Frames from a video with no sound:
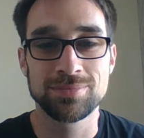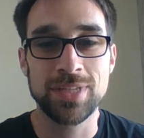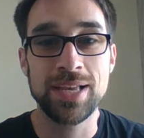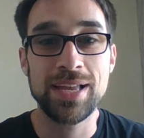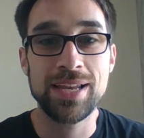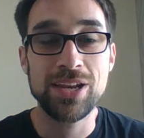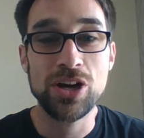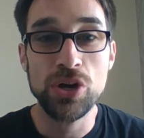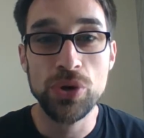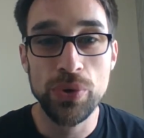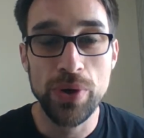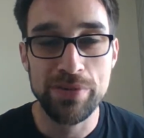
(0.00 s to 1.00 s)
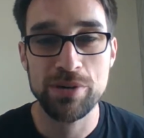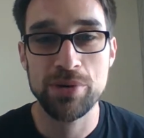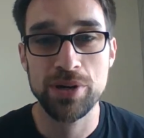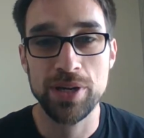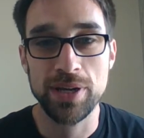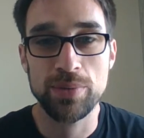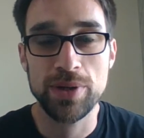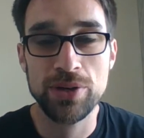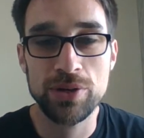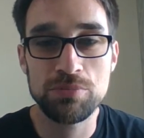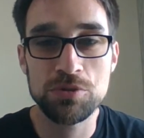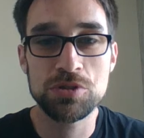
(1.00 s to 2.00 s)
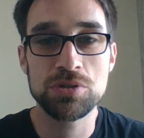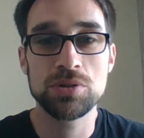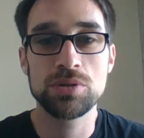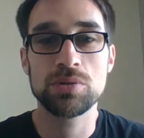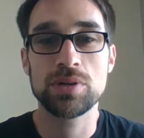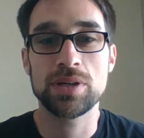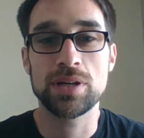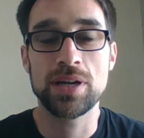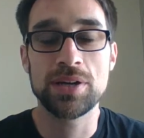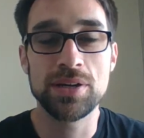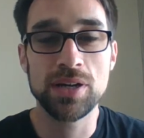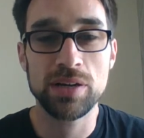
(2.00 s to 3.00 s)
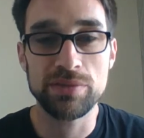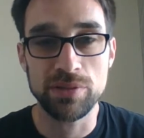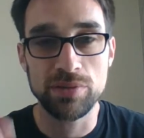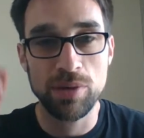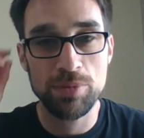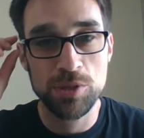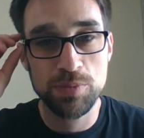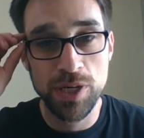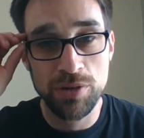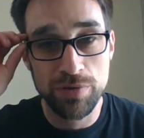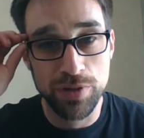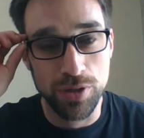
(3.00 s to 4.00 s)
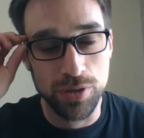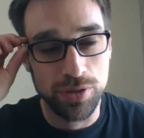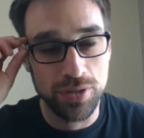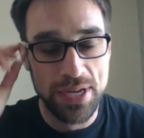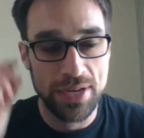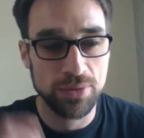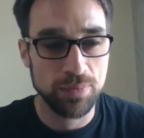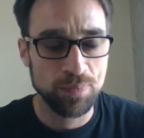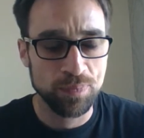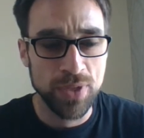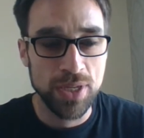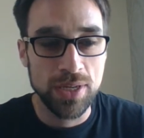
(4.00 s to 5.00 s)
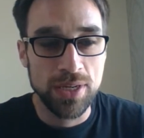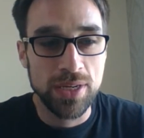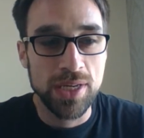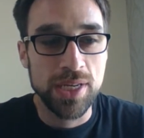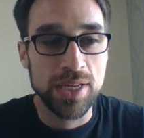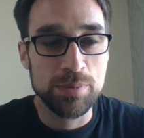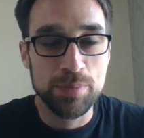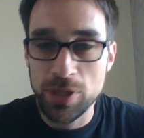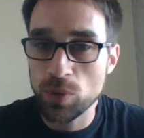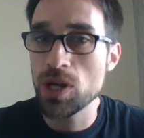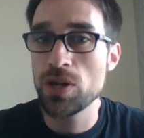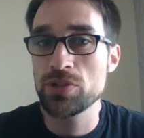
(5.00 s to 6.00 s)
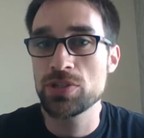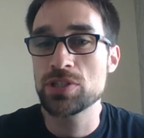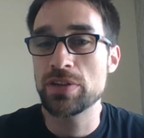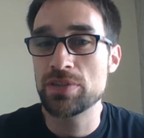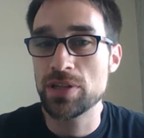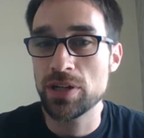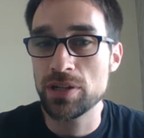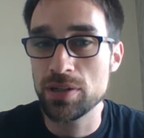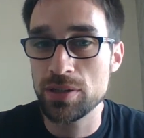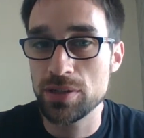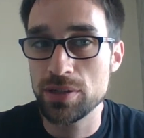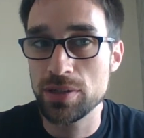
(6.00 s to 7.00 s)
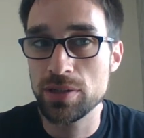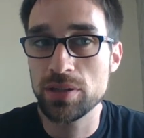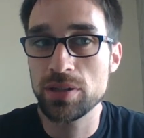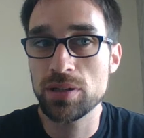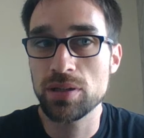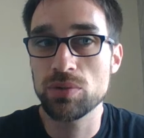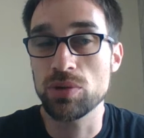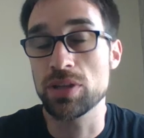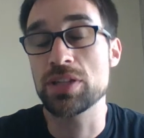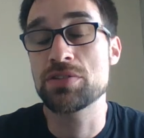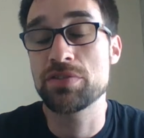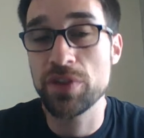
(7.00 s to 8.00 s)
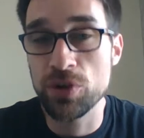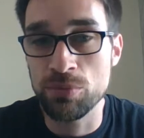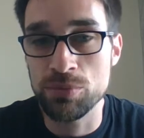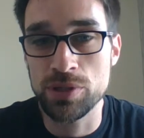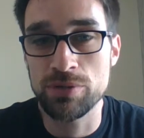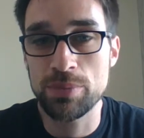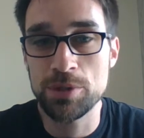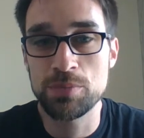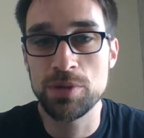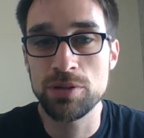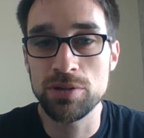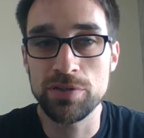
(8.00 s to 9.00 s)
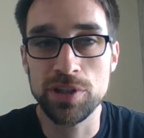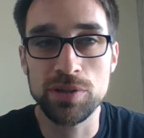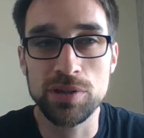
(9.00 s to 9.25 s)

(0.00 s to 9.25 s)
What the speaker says: Hello everybody and welcome to another rubbish beer review. Now, it's been a while since I've done, or at least filmed a rubbish beer review.